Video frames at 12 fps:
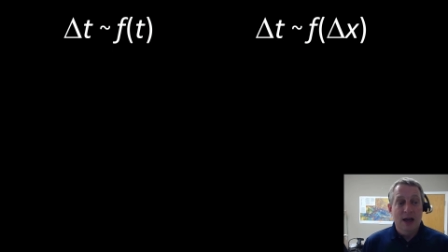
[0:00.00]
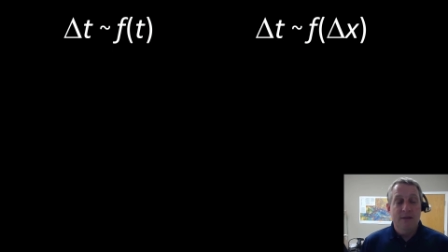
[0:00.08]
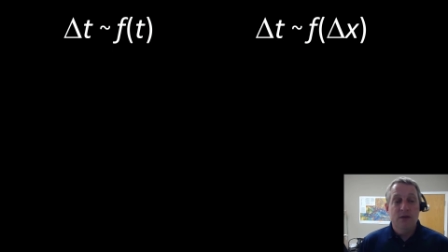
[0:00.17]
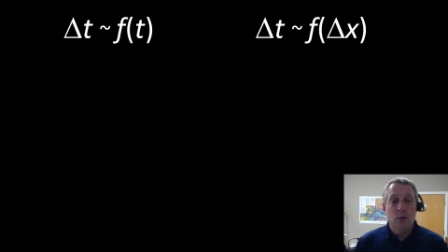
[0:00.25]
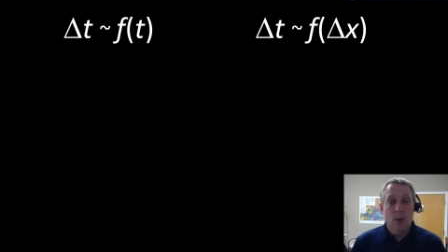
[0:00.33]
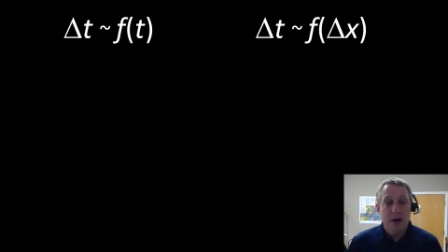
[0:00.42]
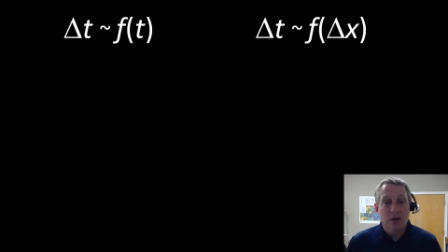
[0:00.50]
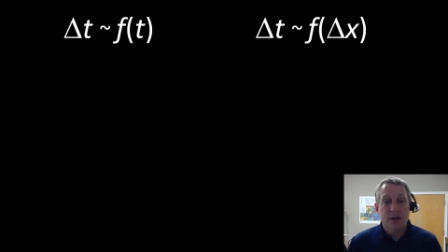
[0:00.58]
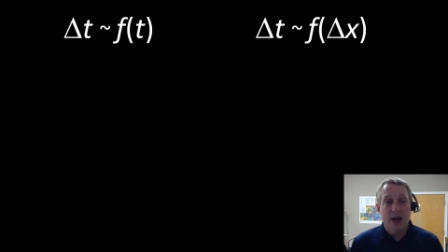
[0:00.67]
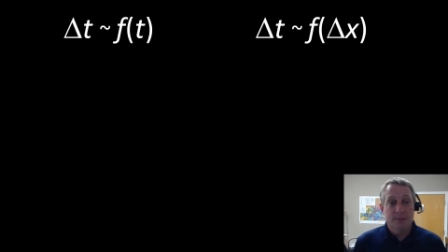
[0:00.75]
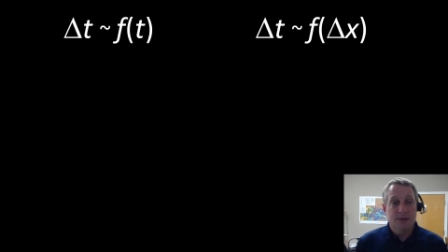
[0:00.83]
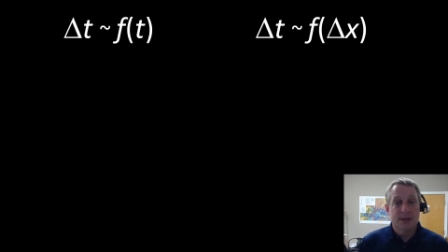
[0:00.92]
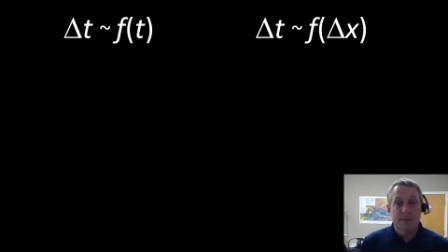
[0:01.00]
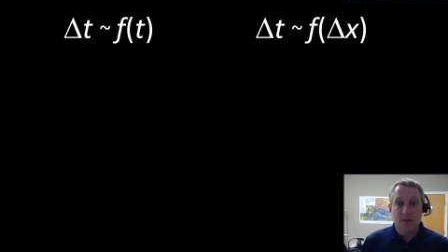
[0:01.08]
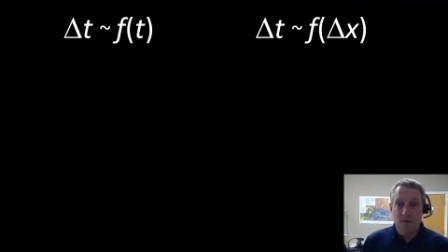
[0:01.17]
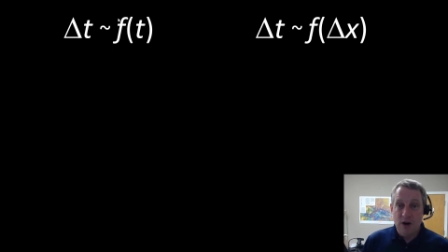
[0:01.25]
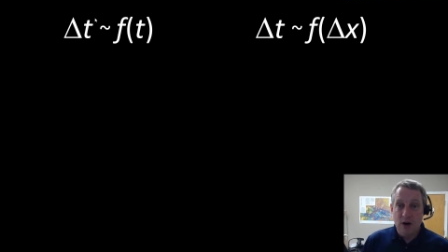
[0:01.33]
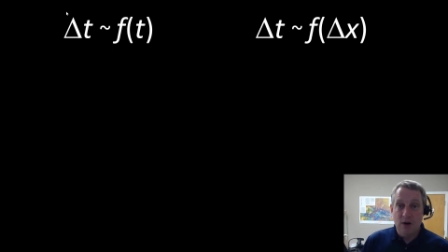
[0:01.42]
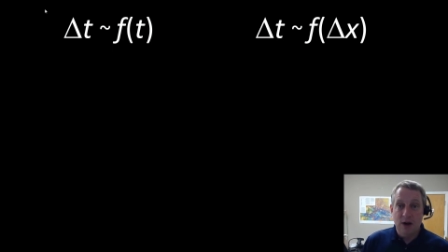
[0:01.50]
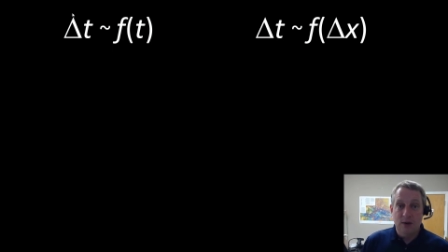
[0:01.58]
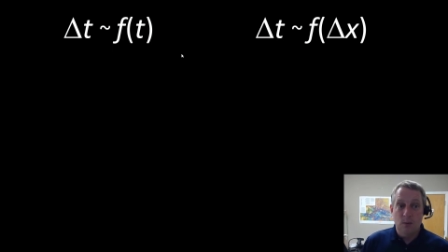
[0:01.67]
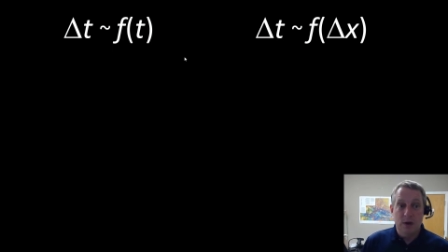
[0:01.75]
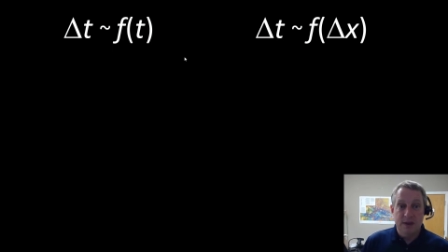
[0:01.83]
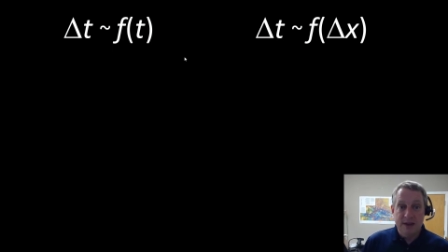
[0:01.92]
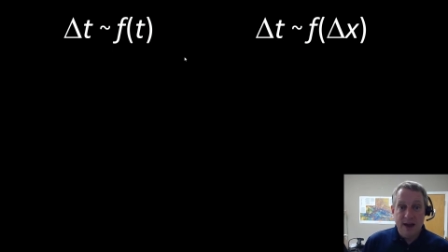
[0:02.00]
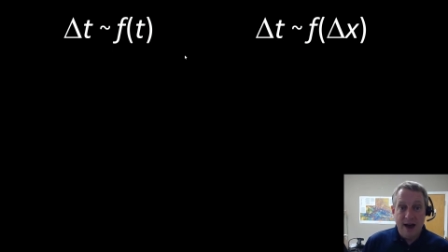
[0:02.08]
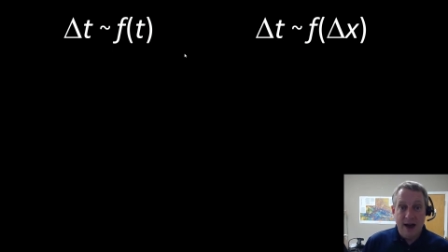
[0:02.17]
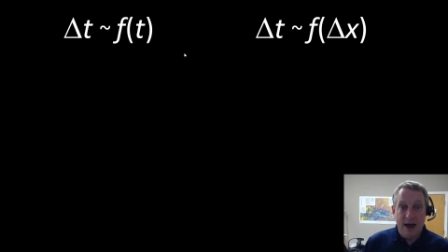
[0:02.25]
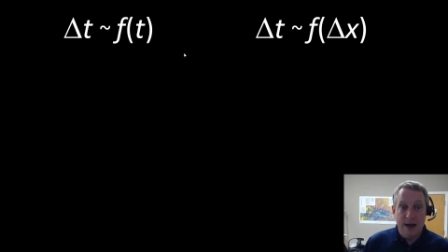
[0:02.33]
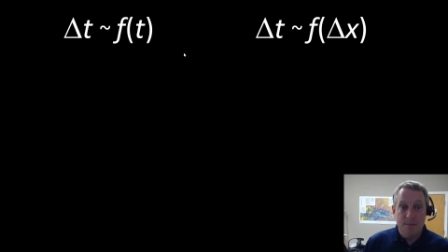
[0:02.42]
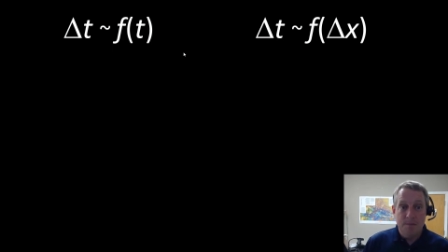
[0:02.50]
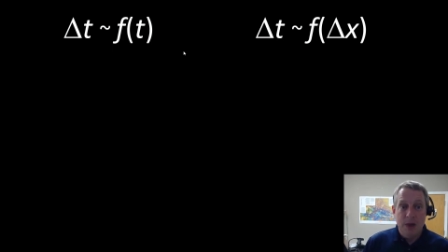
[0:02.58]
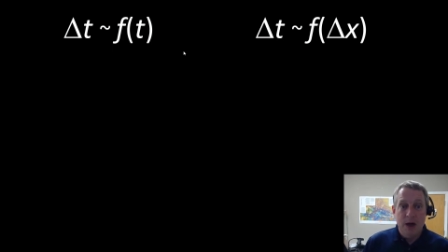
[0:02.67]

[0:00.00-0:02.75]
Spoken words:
If you want your time step to vary with time,